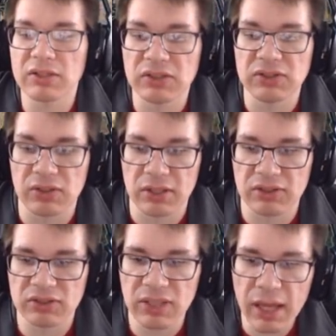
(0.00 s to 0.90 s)
is
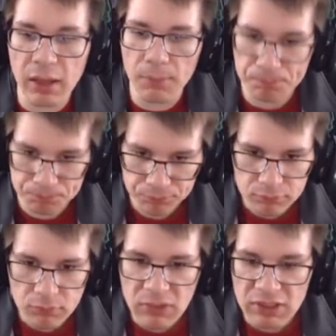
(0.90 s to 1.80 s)
this style.
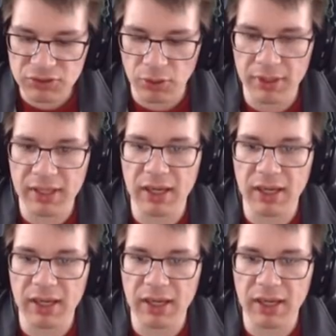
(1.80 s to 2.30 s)
So again,